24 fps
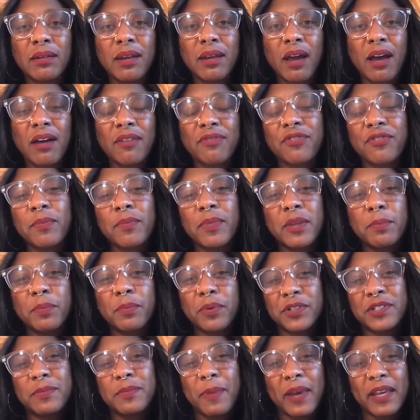not from the
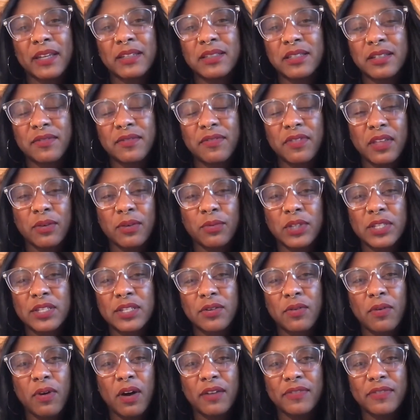perspective that we
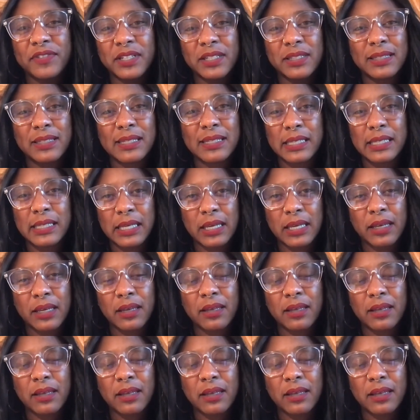so often see